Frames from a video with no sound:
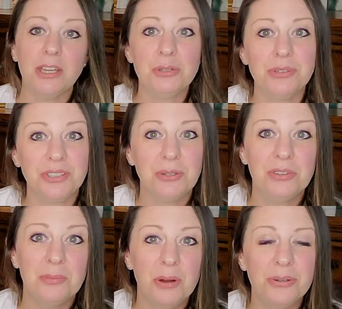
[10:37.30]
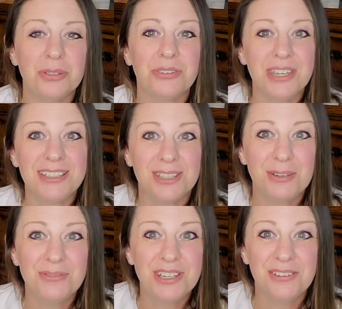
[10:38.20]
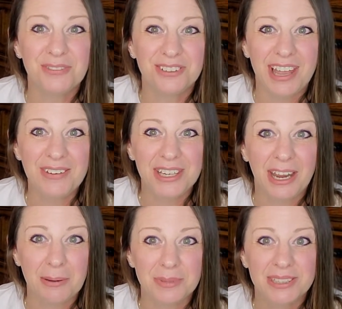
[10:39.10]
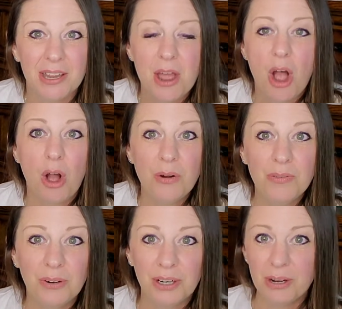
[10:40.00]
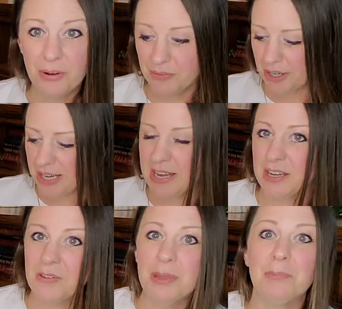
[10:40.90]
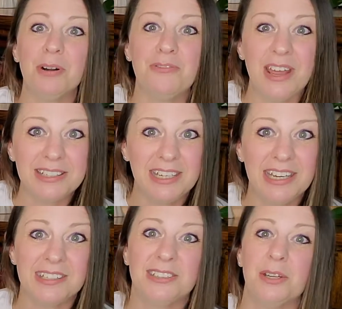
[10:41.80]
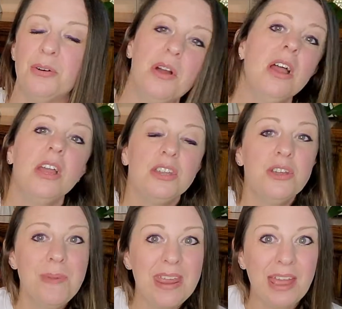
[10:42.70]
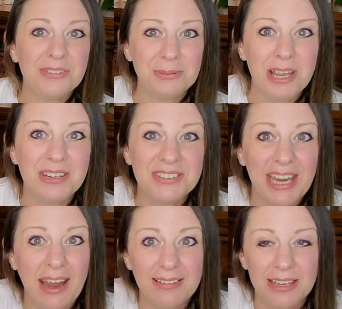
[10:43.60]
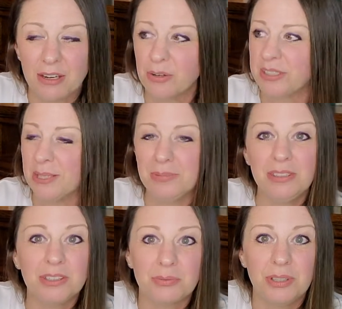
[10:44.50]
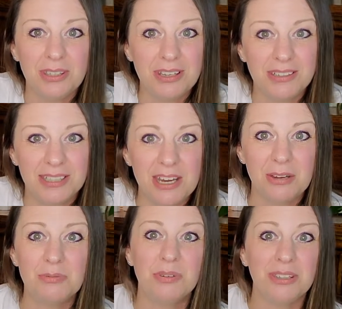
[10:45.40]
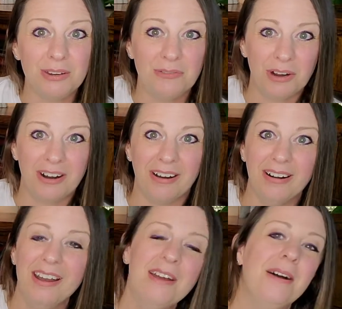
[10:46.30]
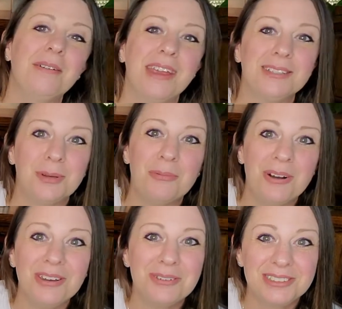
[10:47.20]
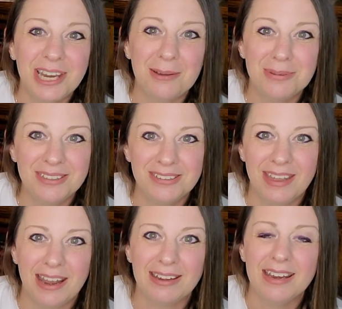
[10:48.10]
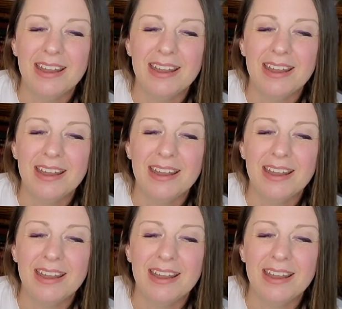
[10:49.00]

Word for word: interest you the most are things that you've done for lifetimes over and over again and you've been perfecting it. So you may have some kind of talent or something that's really going to take you really far. Okay, so I want you to tap into that